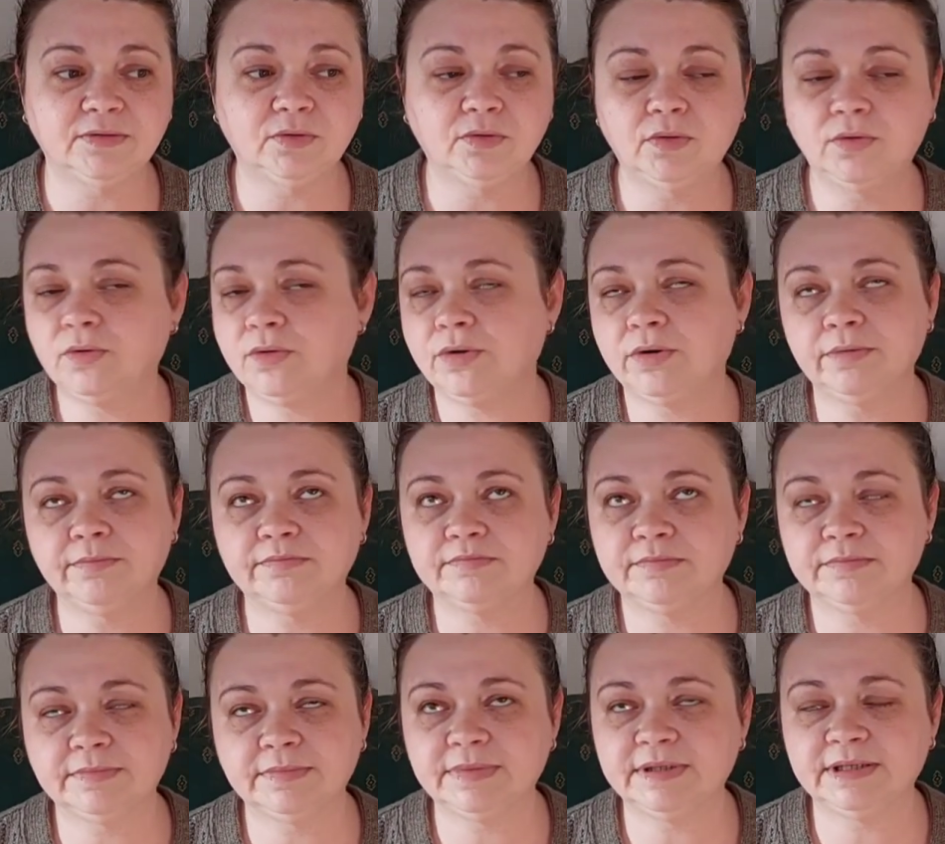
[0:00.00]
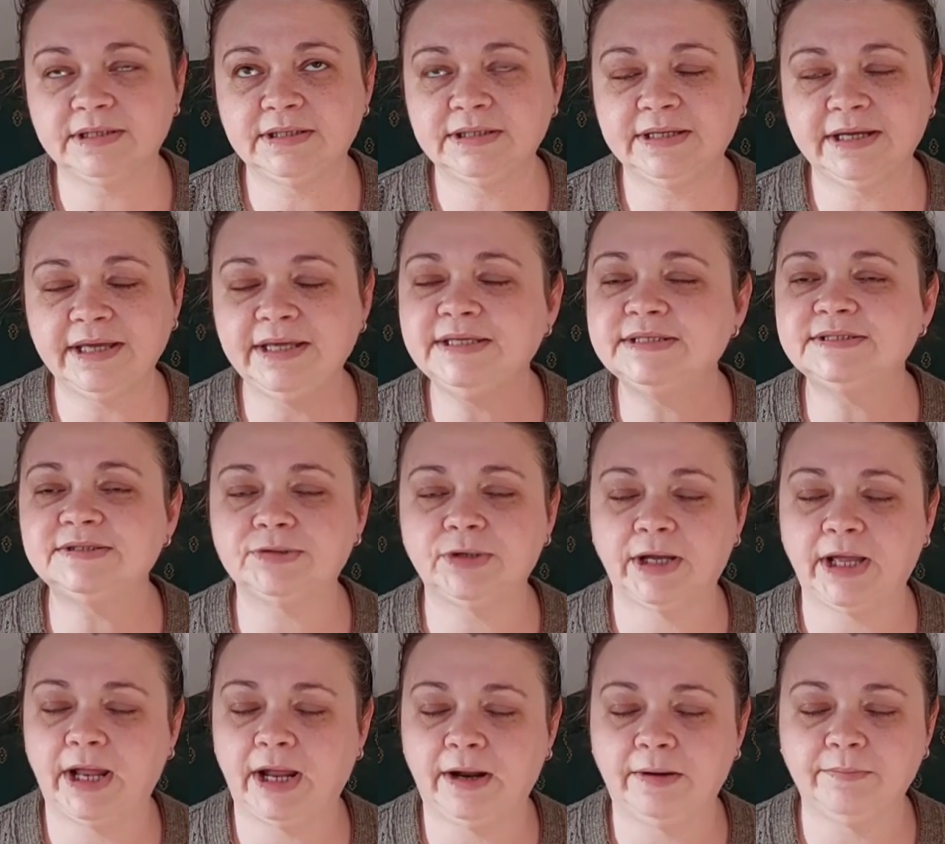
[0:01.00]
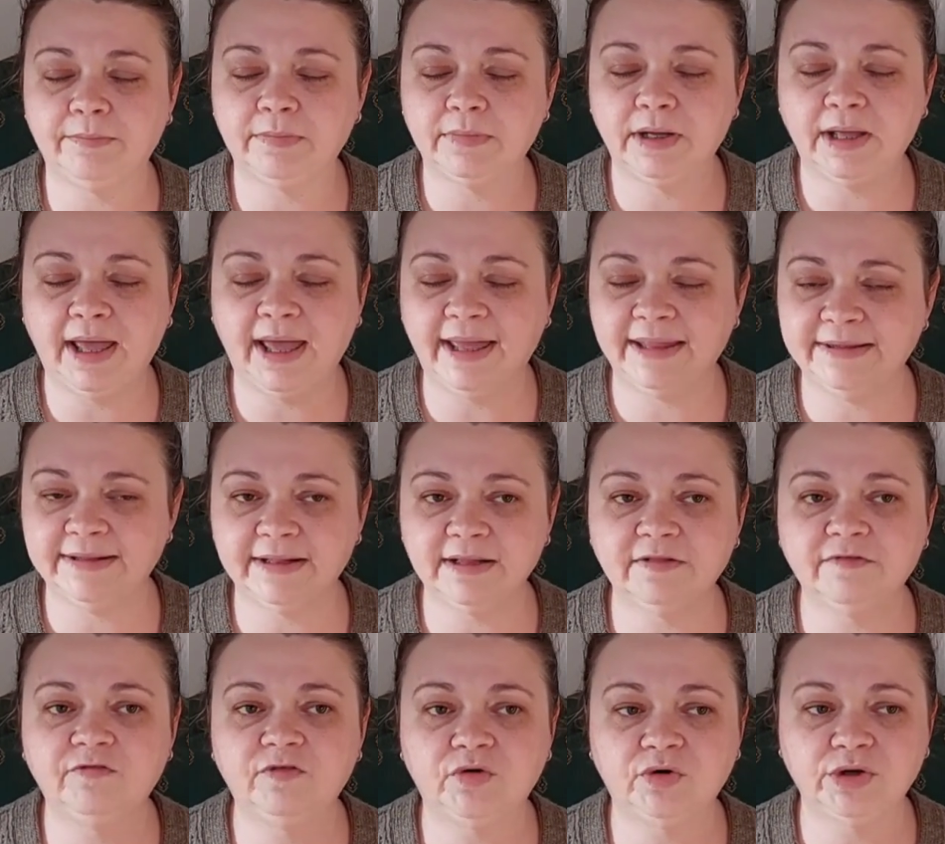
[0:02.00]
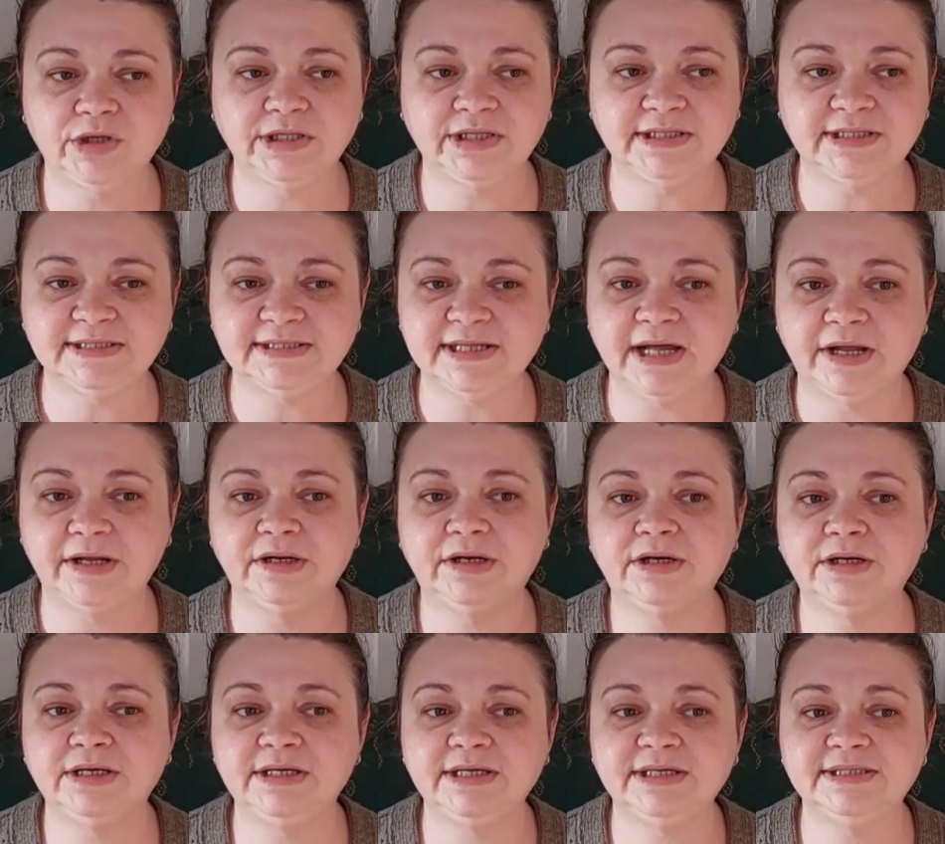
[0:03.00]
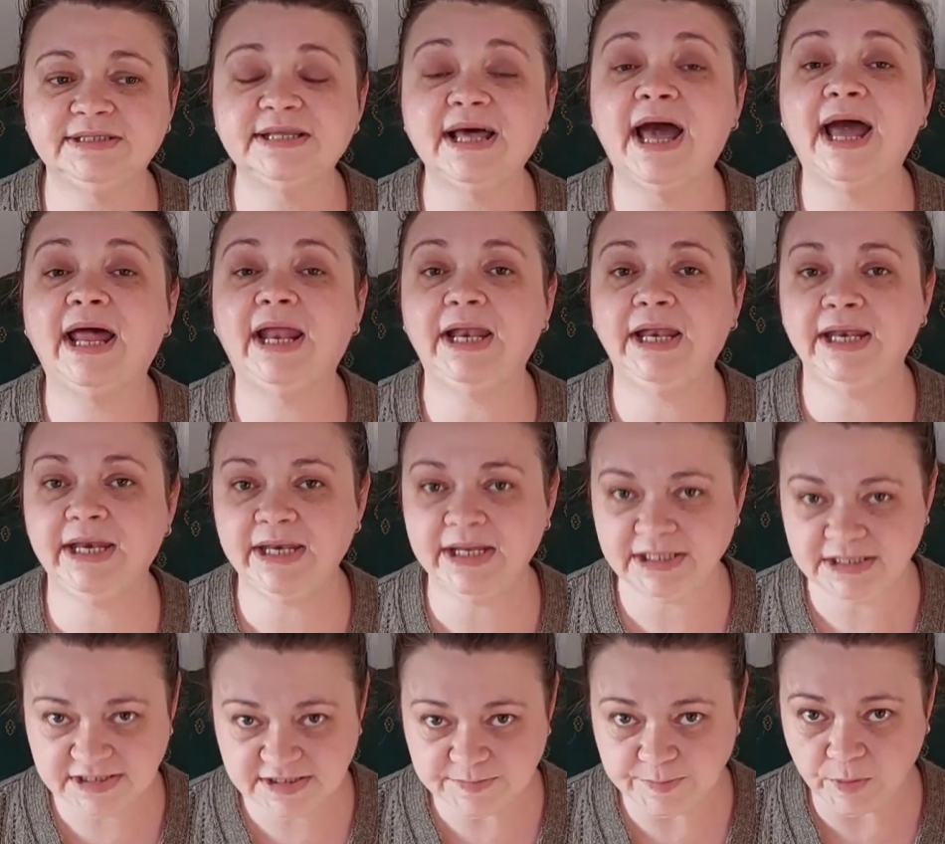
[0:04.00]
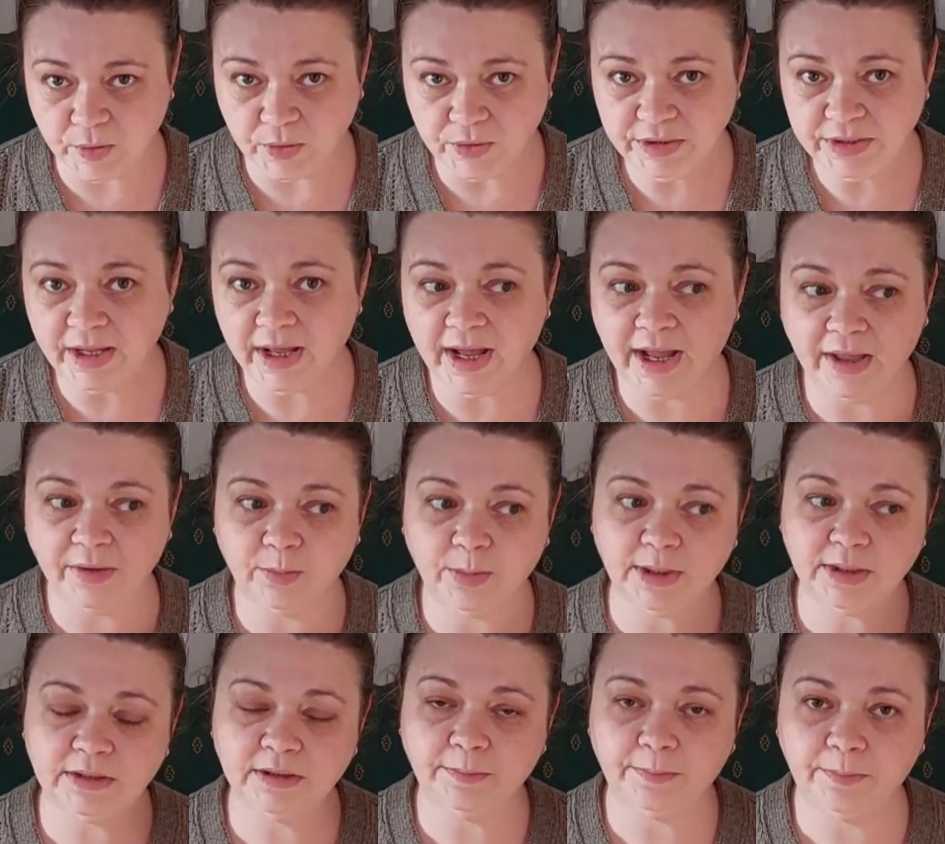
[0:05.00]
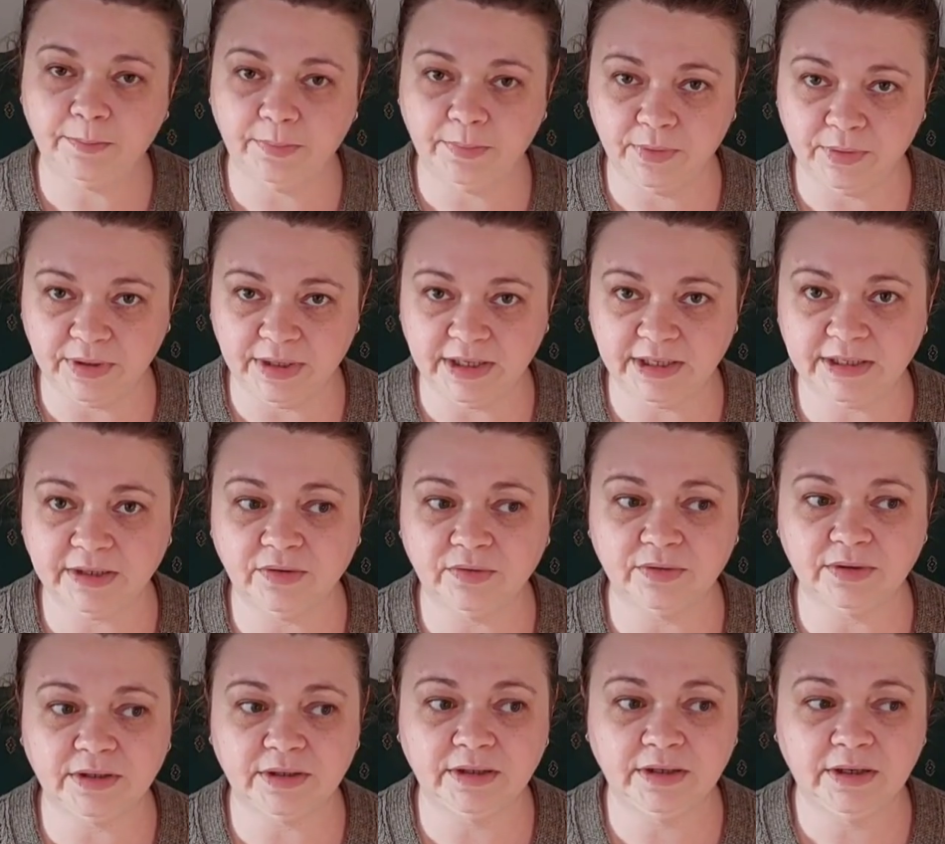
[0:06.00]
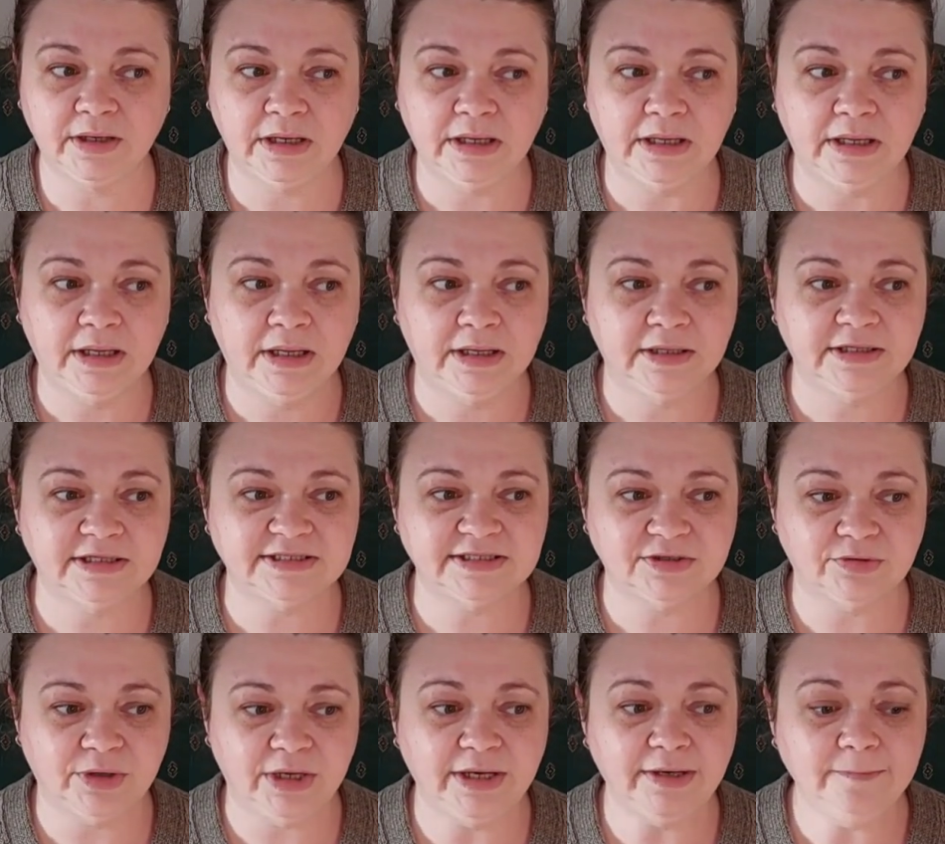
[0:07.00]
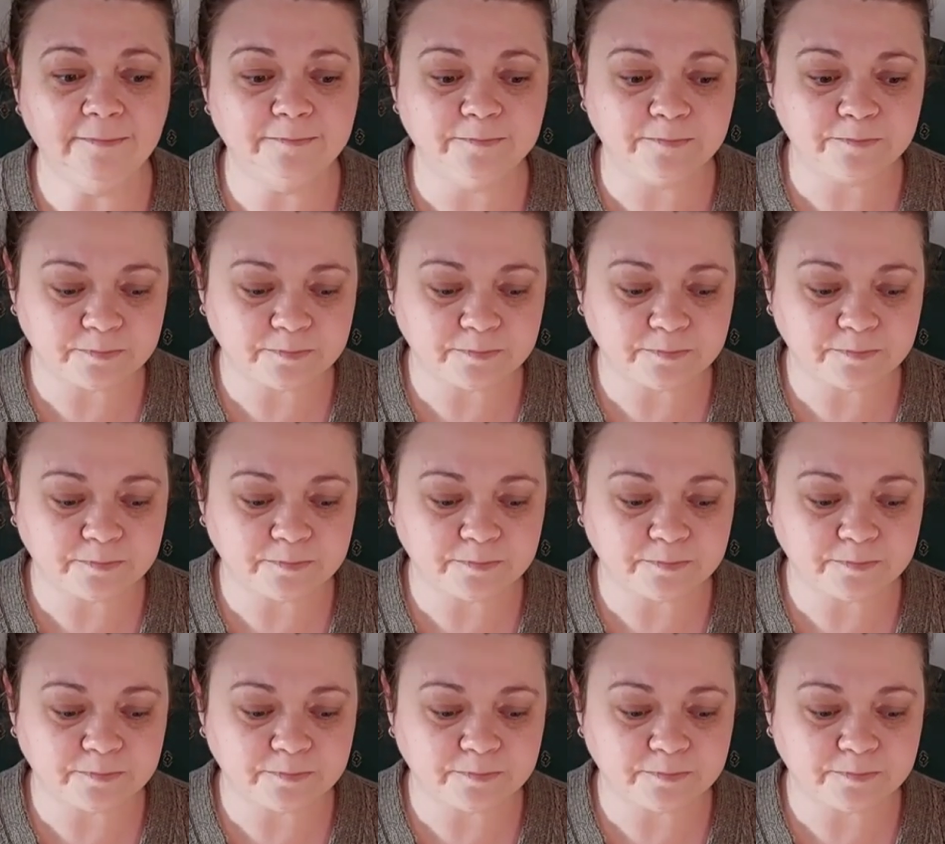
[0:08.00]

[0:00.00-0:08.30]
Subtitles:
or the Instagram handle for the designer is Knit Spot. I will put it on the screen.